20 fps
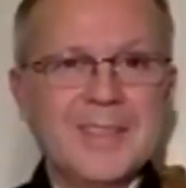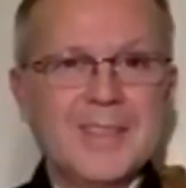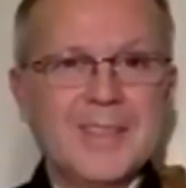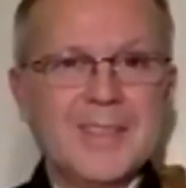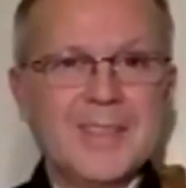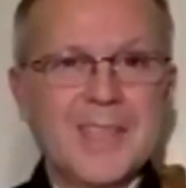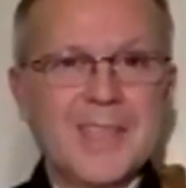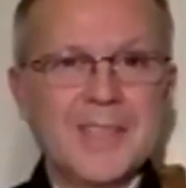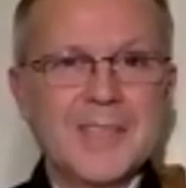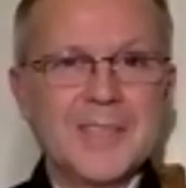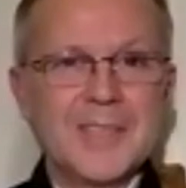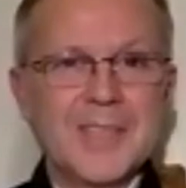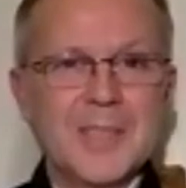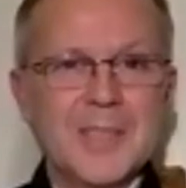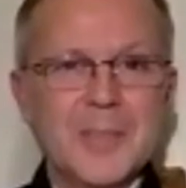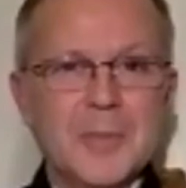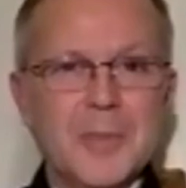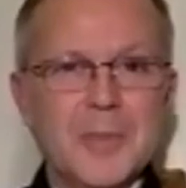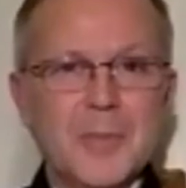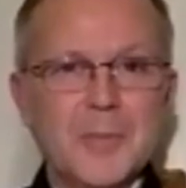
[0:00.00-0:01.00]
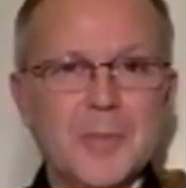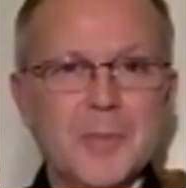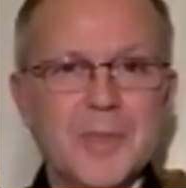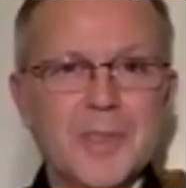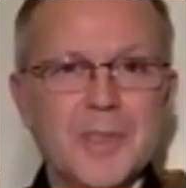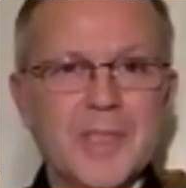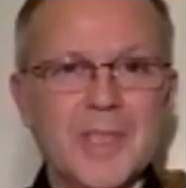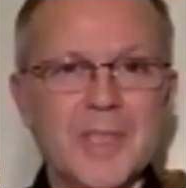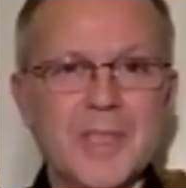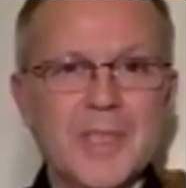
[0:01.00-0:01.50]
And I remember
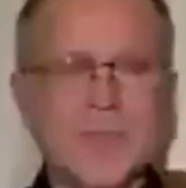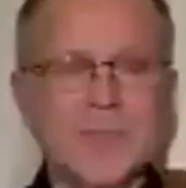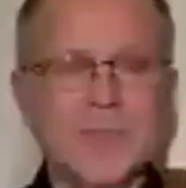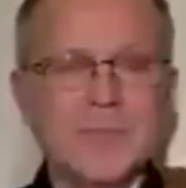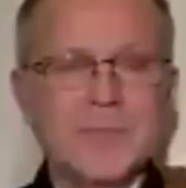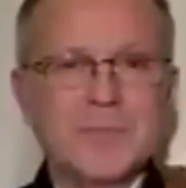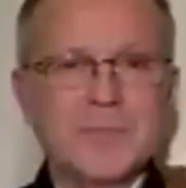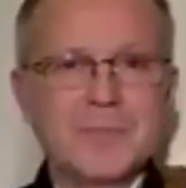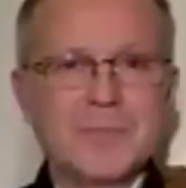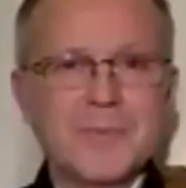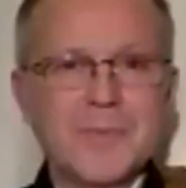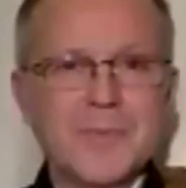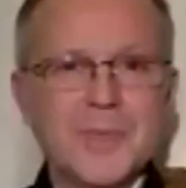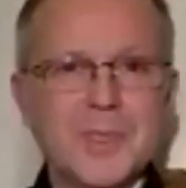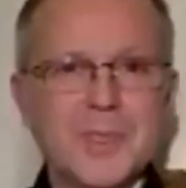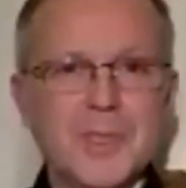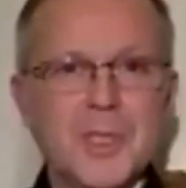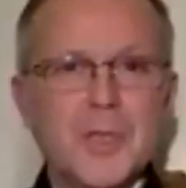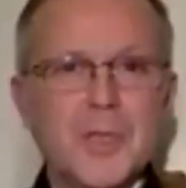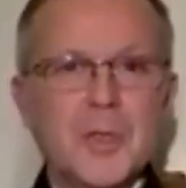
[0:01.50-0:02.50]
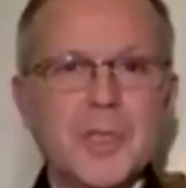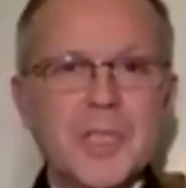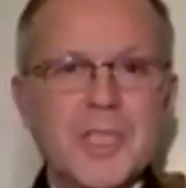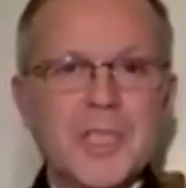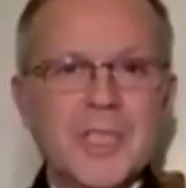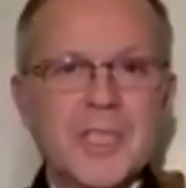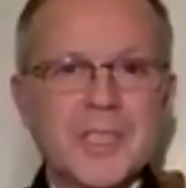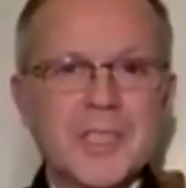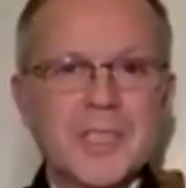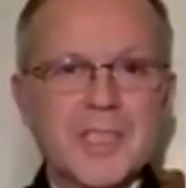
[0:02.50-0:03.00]
uh, Nyoze
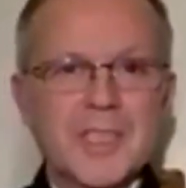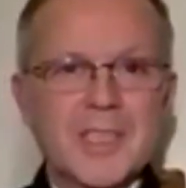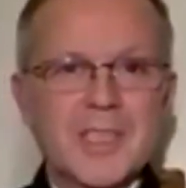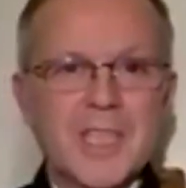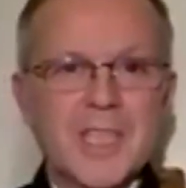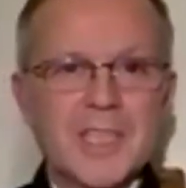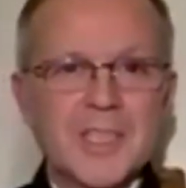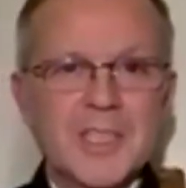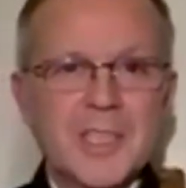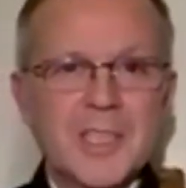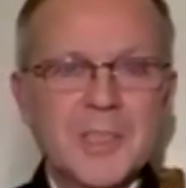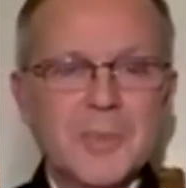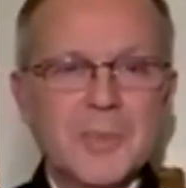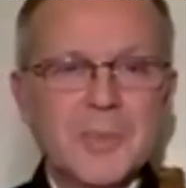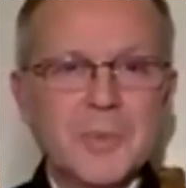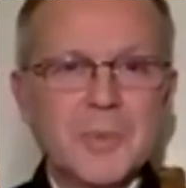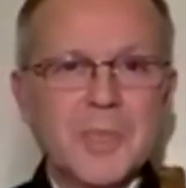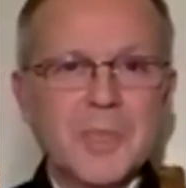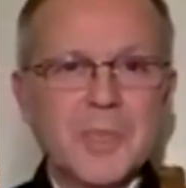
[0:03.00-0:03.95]
and Kashin,